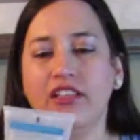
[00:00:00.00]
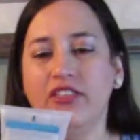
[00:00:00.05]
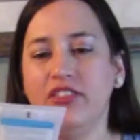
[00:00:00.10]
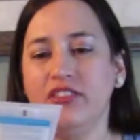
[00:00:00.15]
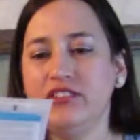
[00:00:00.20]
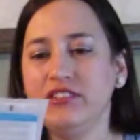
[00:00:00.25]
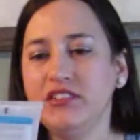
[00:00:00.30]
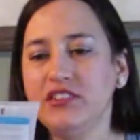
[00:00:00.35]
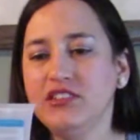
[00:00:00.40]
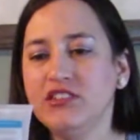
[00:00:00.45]

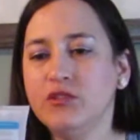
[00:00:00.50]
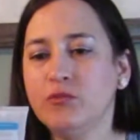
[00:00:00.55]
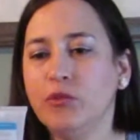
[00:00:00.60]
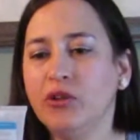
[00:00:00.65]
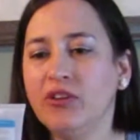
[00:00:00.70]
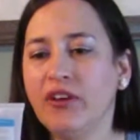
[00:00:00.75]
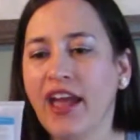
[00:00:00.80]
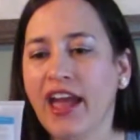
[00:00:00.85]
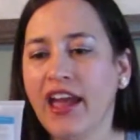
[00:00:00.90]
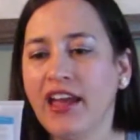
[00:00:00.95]
This is the
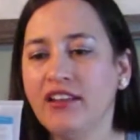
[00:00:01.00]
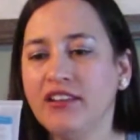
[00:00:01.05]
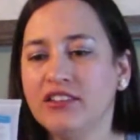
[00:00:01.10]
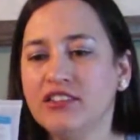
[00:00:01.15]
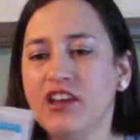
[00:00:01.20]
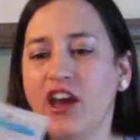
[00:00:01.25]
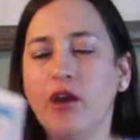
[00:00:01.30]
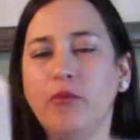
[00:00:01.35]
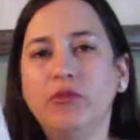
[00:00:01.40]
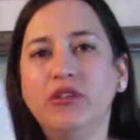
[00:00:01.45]
Murad
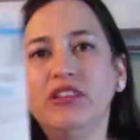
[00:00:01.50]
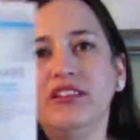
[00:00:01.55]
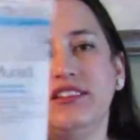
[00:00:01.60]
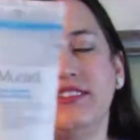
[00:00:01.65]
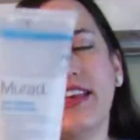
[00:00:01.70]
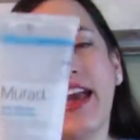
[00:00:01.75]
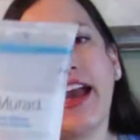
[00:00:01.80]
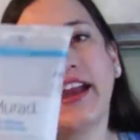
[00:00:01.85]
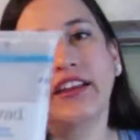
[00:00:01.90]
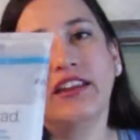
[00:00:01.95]
Time
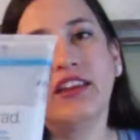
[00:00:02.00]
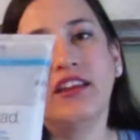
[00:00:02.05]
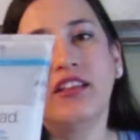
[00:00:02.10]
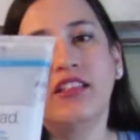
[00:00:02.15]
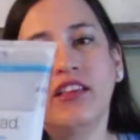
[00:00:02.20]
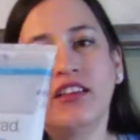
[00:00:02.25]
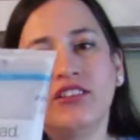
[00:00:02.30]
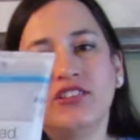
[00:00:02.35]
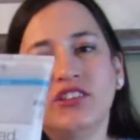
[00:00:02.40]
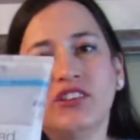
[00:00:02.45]
Release Acne
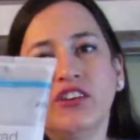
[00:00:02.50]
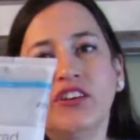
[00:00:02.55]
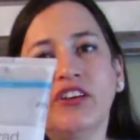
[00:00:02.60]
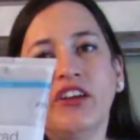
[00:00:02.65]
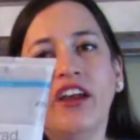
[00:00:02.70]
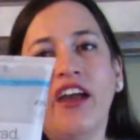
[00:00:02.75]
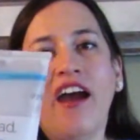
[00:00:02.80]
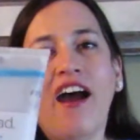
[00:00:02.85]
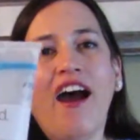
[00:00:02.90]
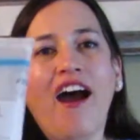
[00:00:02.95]
Cleanser.